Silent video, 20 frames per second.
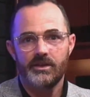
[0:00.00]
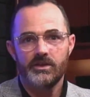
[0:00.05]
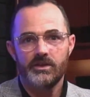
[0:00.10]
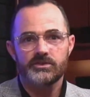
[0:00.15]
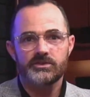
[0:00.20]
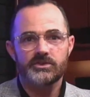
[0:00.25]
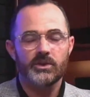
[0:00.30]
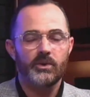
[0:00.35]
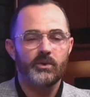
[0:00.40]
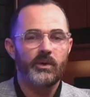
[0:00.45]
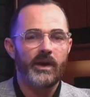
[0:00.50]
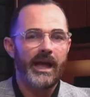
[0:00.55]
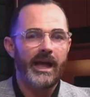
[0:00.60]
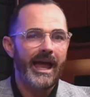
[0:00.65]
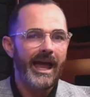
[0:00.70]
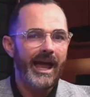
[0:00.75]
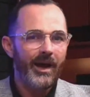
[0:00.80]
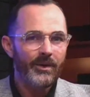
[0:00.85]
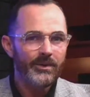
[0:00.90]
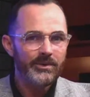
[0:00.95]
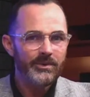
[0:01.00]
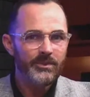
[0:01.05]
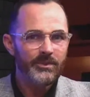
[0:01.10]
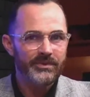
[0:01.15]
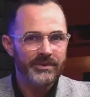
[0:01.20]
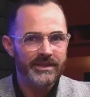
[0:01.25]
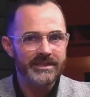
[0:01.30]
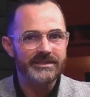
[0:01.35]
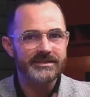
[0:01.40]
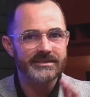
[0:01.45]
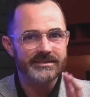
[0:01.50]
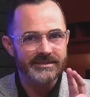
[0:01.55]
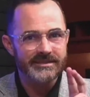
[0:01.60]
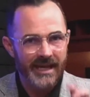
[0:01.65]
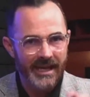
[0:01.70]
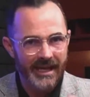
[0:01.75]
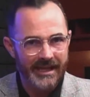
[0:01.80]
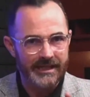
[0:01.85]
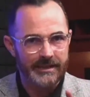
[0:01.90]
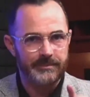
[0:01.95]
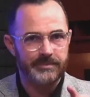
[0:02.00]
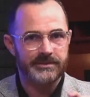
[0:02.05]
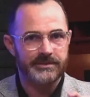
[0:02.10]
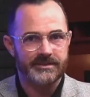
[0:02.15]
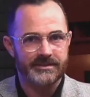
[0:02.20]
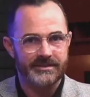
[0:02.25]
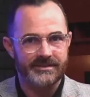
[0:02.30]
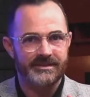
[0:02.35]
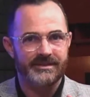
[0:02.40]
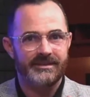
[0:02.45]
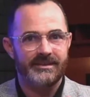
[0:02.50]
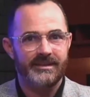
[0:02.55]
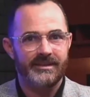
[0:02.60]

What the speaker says: So how do these types